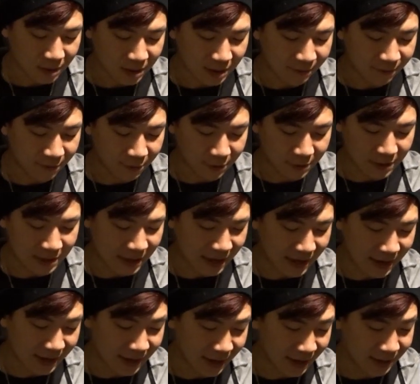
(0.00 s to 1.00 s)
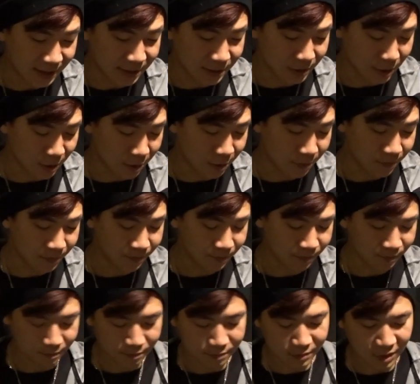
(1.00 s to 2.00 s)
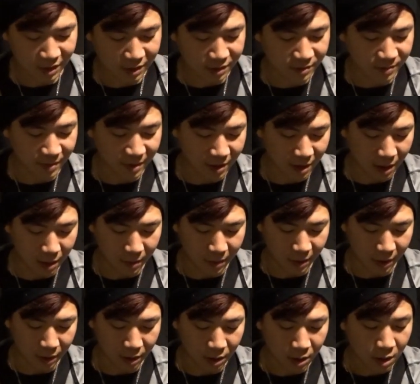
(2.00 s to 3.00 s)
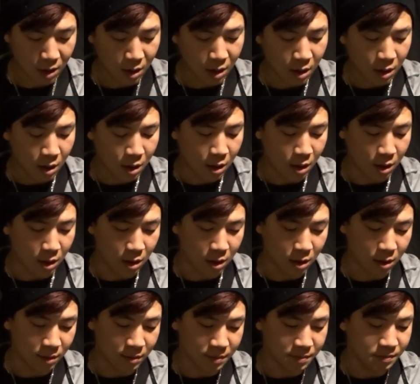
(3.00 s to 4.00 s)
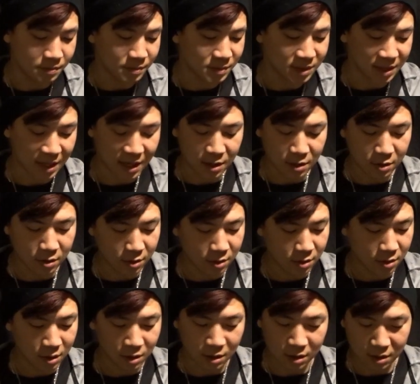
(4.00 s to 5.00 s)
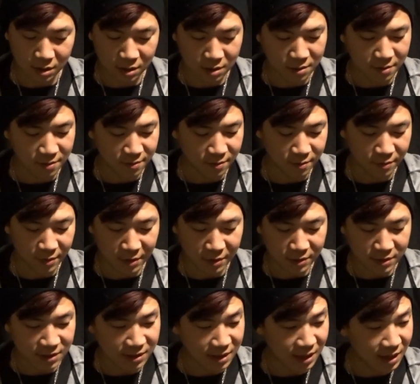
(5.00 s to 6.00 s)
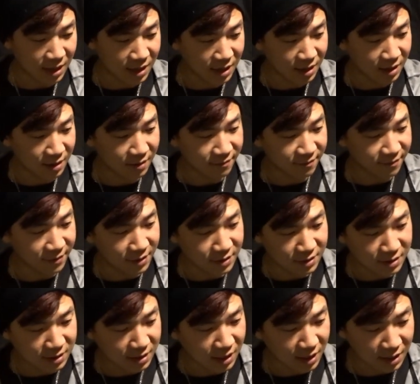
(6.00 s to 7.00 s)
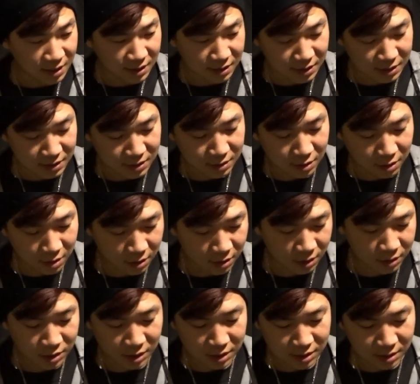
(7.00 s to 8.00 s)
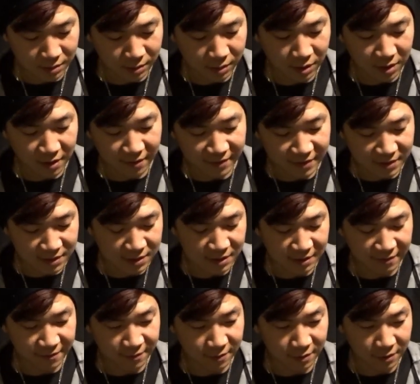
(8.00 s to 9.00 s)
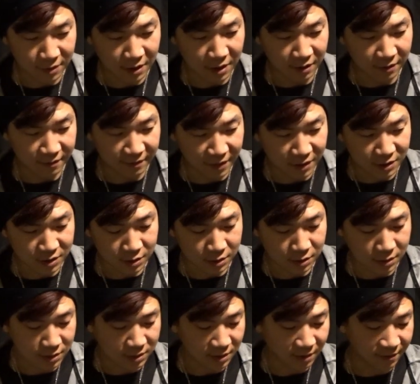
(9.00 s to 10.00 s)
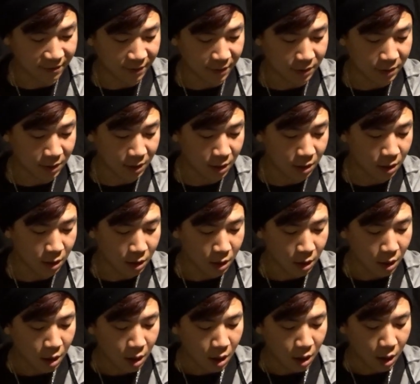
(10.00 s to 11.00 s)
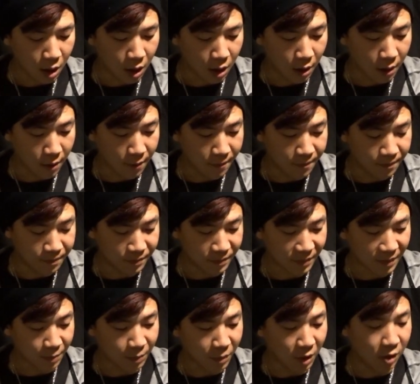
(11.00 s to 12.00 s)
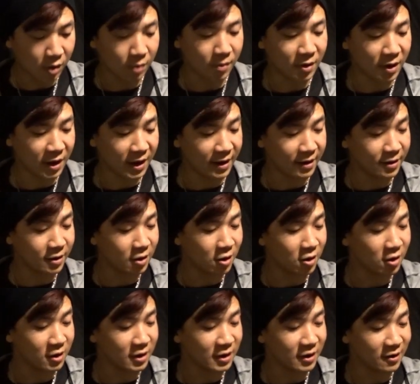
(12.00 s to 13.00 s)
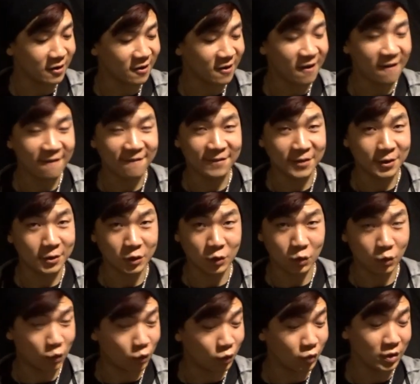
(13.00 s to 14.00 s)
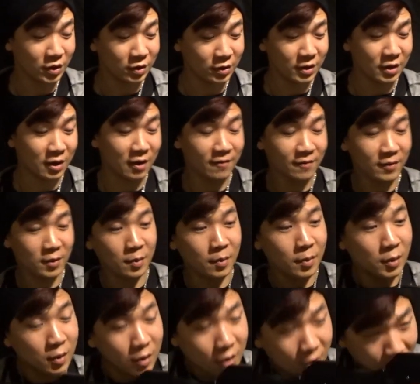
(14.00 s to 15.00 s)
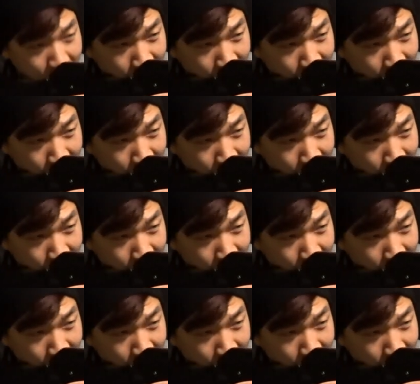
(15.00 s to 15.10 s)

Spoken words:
for the AK. So yeah, just bear that in mind. Standard rear sight and front sight, these are adjustable obviously for elevation and stuff like that. Polymer handguard here feels really comfortable